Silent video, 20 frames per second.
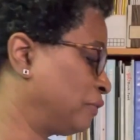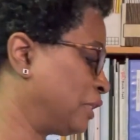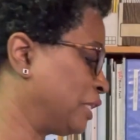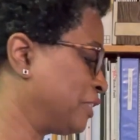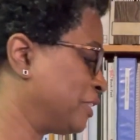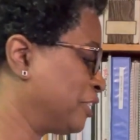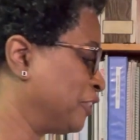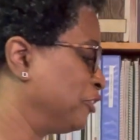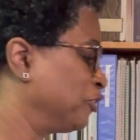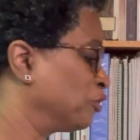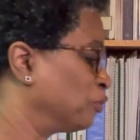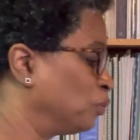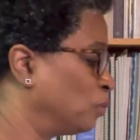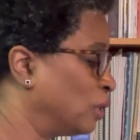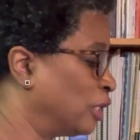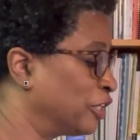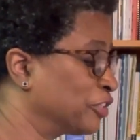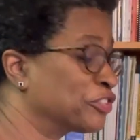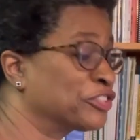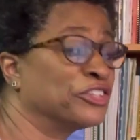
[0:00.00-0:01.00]
They tend to
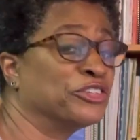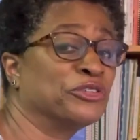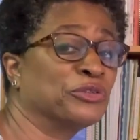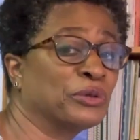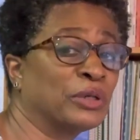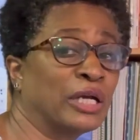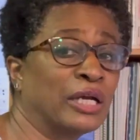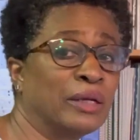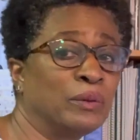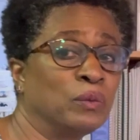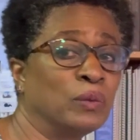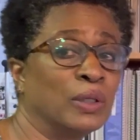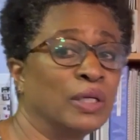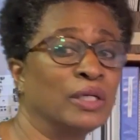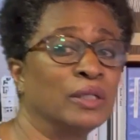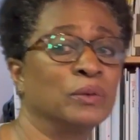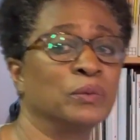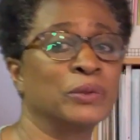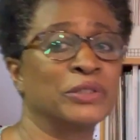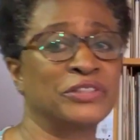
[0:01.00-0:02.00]
wash and dry
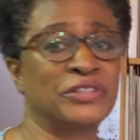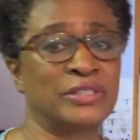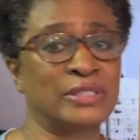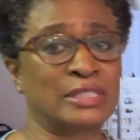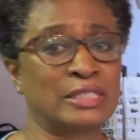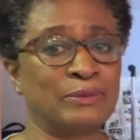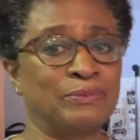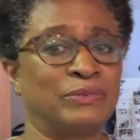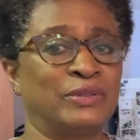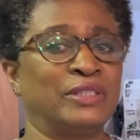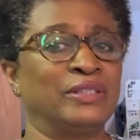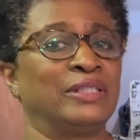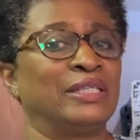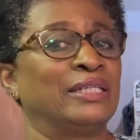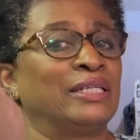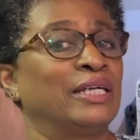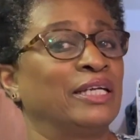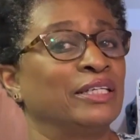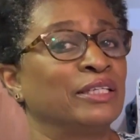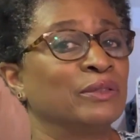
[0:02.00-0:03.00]
well, which is something
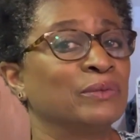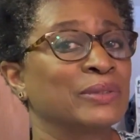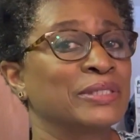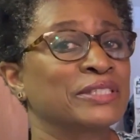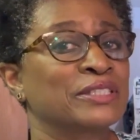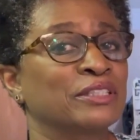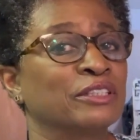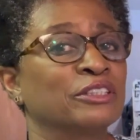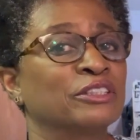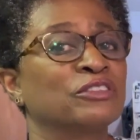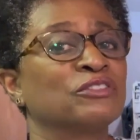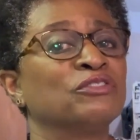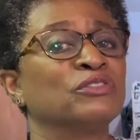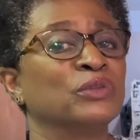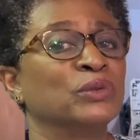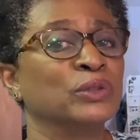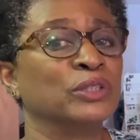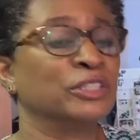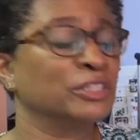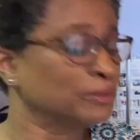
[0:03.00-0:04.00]
that I always look
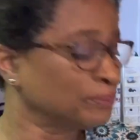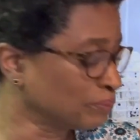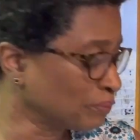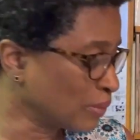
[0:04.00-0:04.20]
for